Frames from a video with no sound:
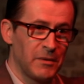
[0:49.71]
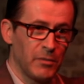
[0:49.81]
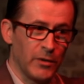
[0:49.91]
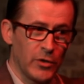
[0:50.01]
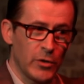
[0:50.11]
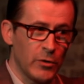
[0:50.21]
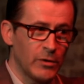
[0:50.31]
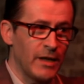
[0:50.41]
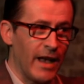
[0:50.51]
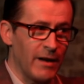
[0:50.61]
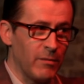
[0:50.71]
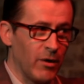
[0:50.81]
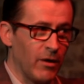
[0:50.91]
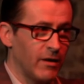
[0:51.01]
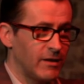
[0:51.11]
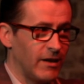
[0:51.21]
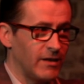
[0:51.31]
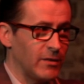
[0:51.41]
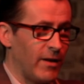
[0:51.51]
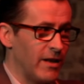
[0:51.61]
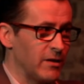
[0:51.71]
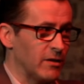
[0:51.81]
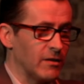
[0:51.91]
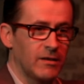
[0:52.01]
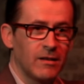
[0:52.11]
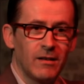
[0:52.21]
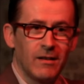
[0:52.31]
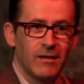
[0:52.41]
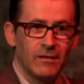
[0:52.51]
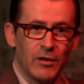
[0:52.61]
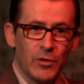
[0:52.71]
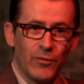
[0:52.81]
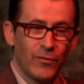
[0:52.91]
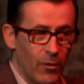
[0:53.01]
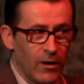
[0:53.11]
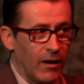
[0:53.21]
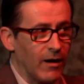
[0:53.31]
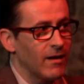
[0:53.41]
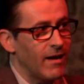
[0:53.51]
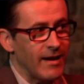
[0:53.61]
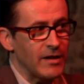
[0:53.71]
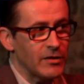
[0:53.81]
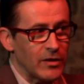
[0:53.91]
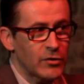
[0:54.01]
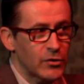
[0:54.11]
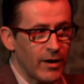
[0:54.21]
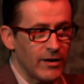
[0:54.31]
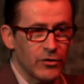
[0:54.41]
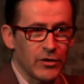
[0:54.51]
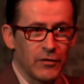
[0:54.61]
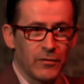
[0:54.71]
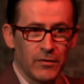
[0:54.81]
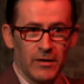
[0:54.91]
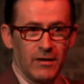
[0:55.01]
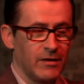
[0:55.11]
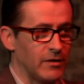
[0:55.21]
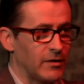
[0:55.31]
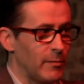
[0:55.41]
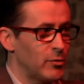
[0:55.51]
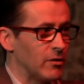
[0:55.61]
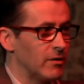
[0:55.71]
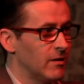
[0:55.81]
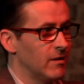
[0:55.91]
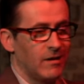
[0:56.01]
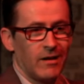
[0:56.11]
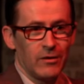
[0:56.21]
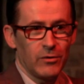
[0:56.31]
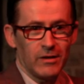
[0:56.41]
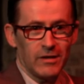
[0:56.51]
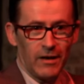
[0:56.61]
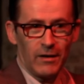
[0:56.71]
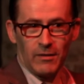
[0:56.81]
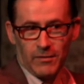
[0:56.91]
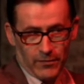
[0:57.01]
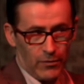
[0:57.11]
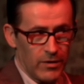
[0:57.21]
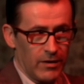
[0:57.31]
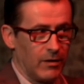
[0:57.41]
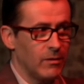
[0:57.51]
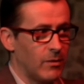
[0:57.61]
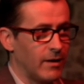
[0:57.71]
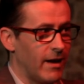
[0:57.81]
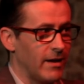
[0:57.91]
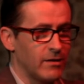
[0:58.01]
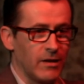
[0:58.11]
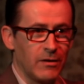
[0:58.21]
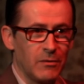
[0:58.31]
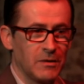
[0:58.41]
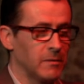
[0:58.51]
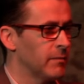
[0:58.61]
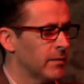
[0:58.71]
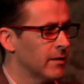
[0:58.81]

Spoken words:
But if you use the Edinburgh Test of Handedness, then you foil any such strategy of deception, and you can tell for real what hand they use.